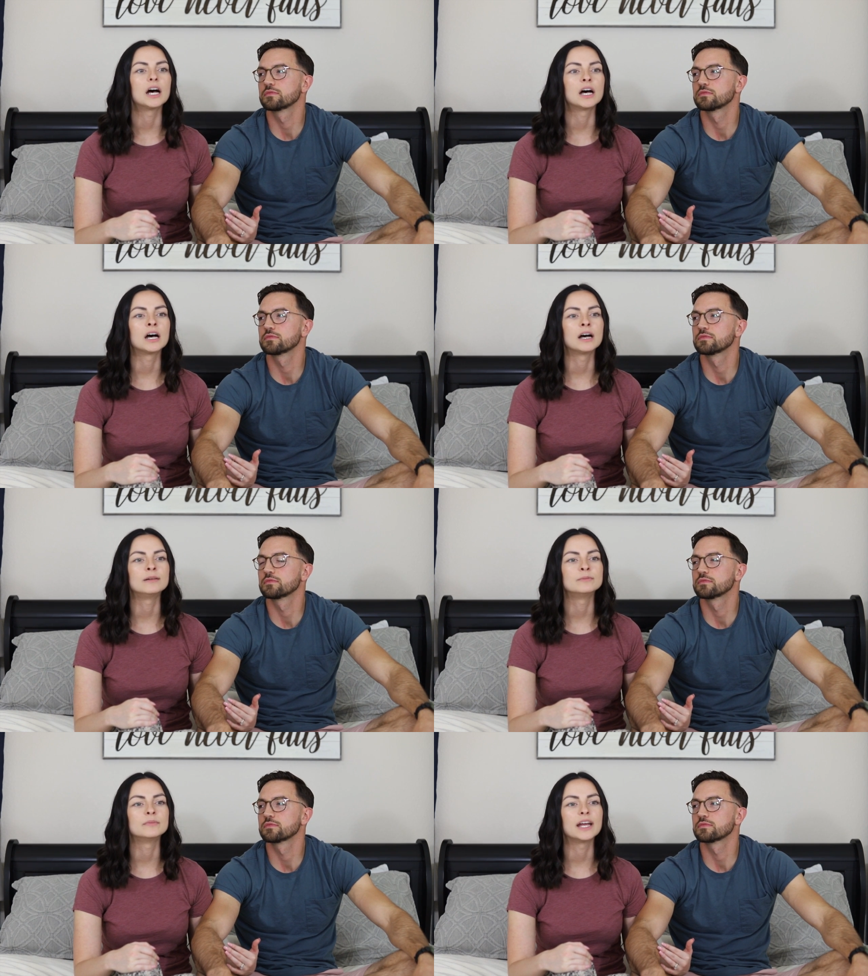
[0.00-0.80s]

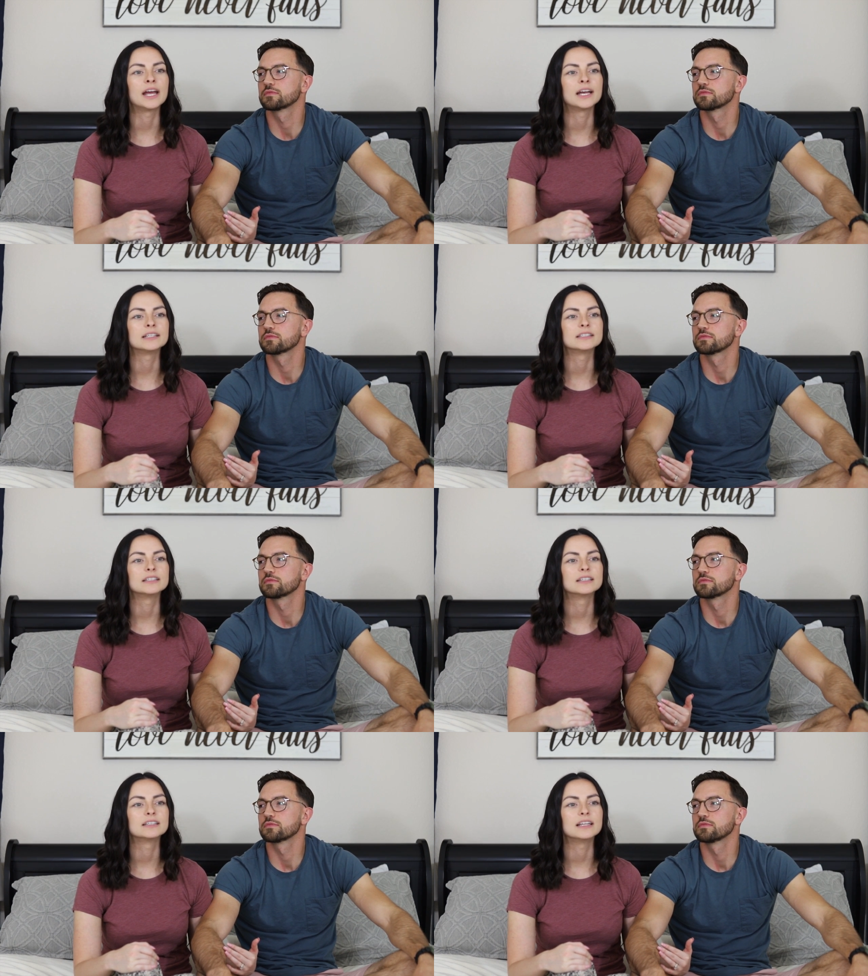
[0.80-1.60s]
Speaker 1: Um, and
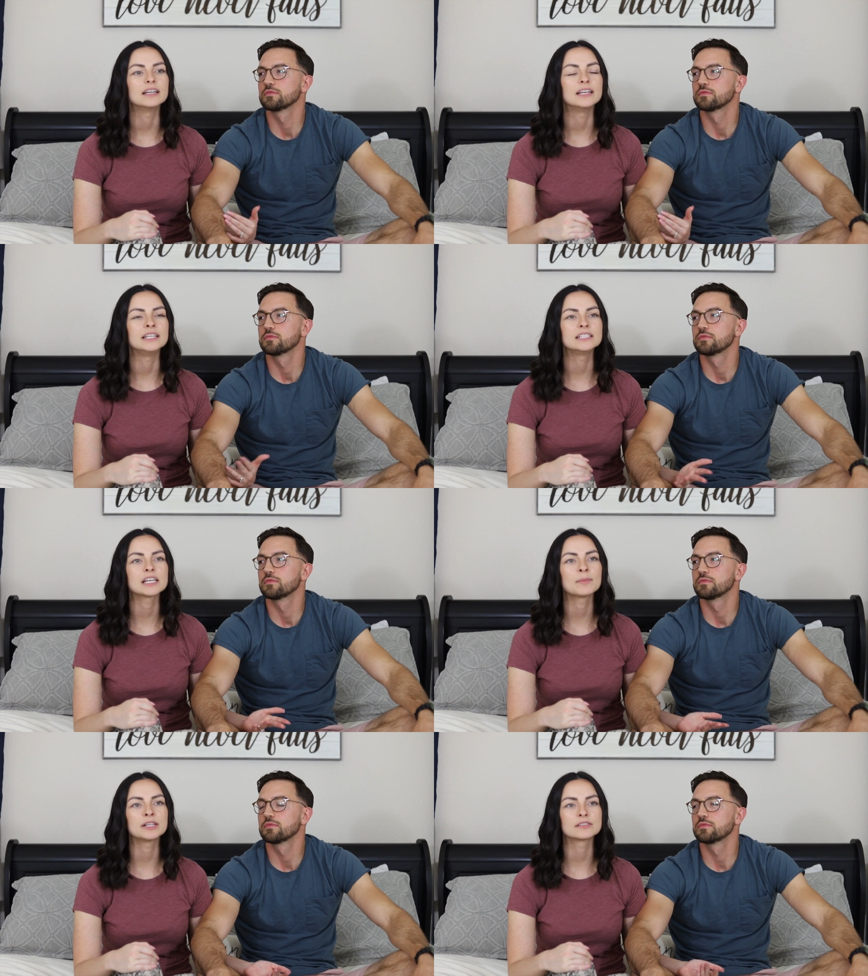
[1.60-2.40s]

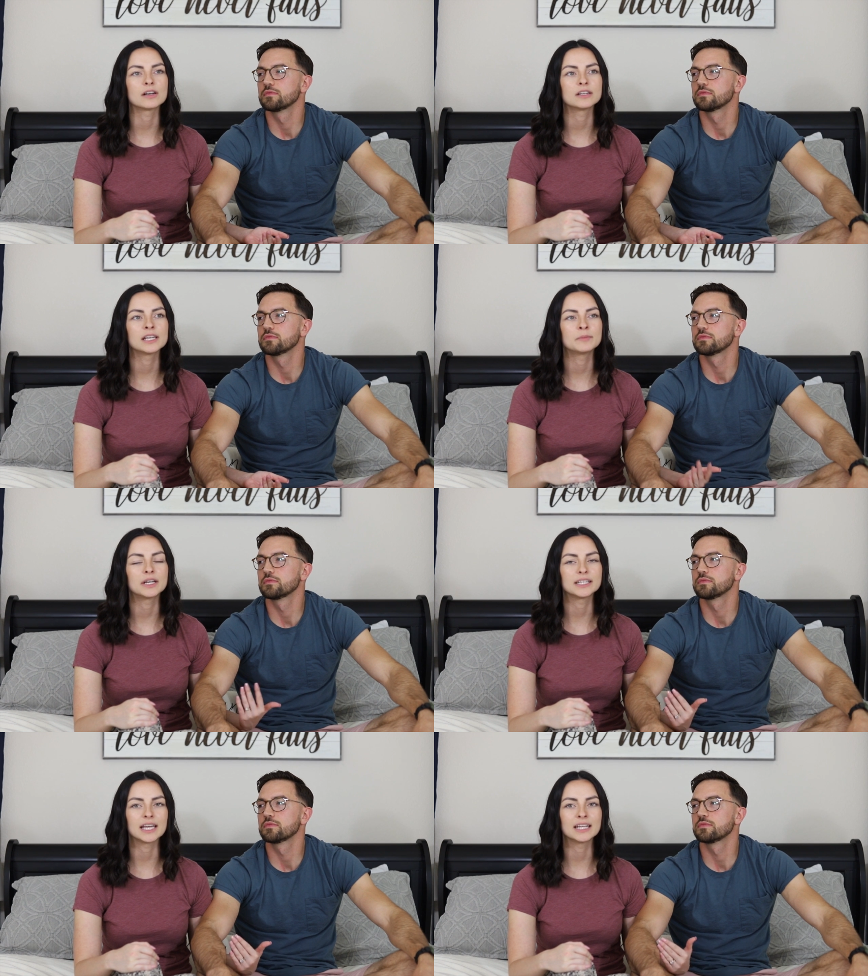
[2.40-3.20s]
anytime I saw him,
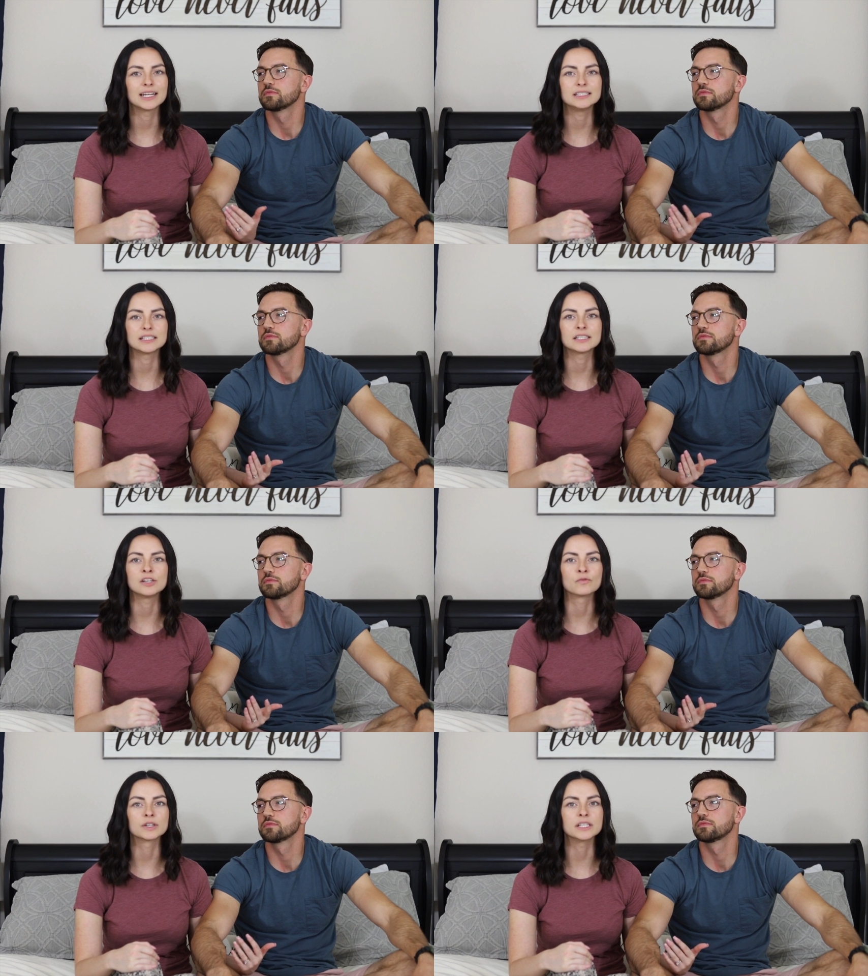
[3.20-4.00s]
again, I
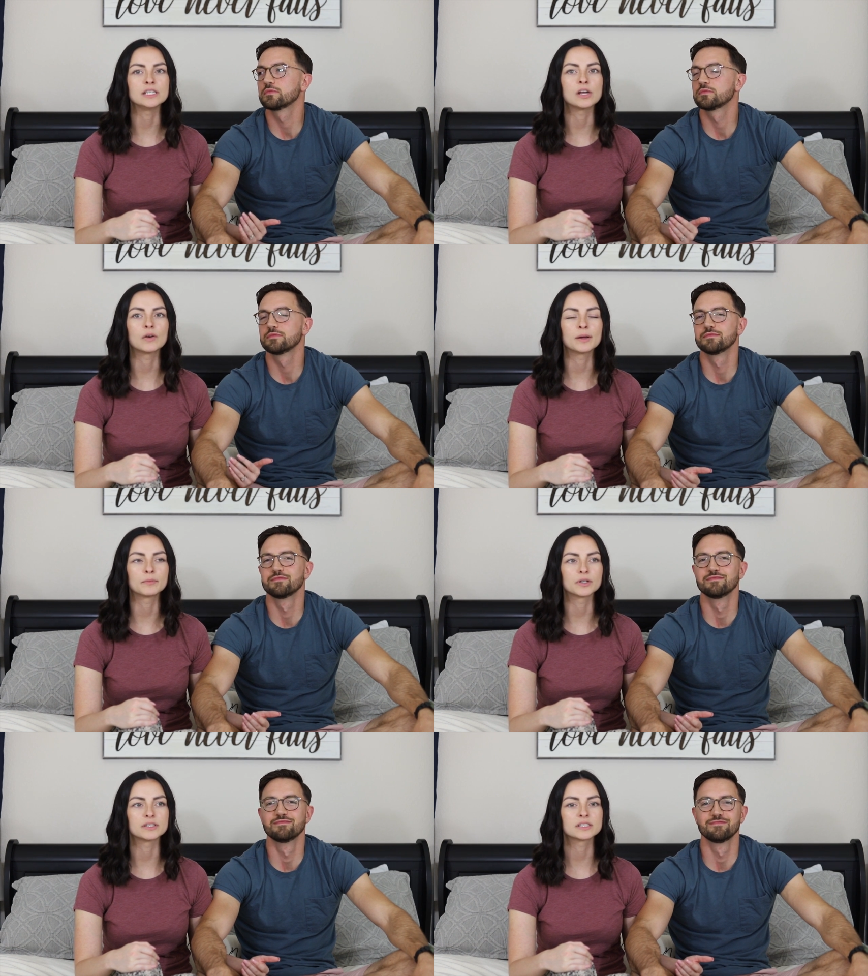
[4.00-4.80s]
didn't really know him
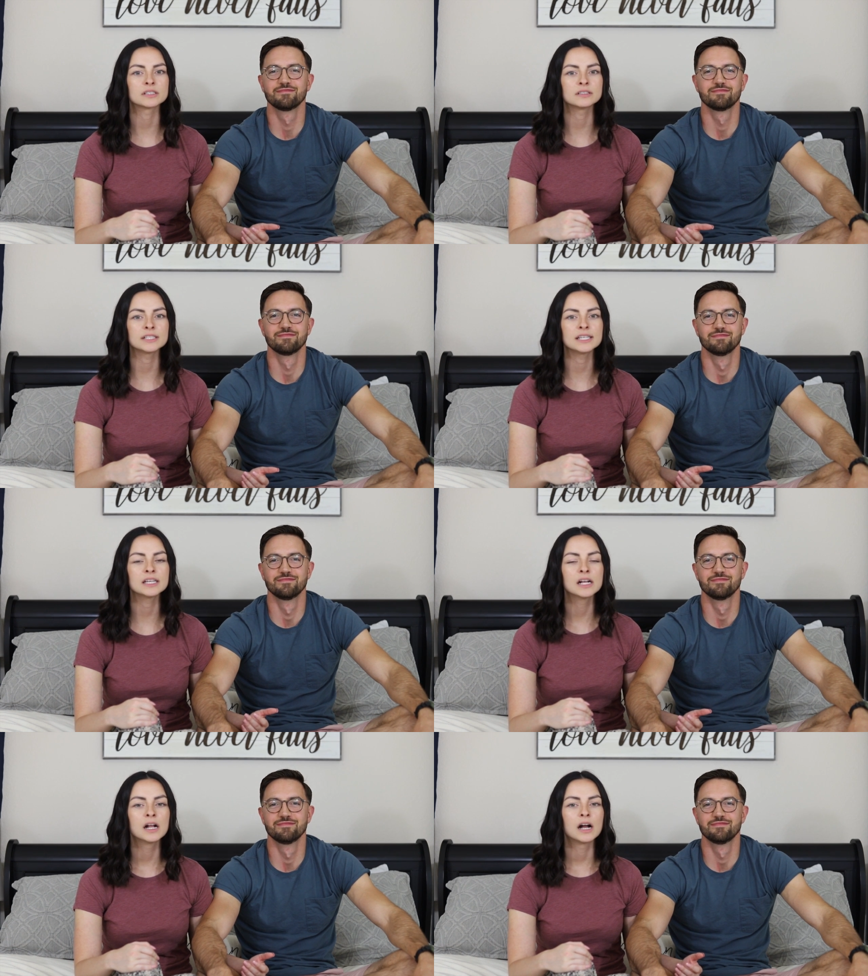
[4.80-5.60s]
personally,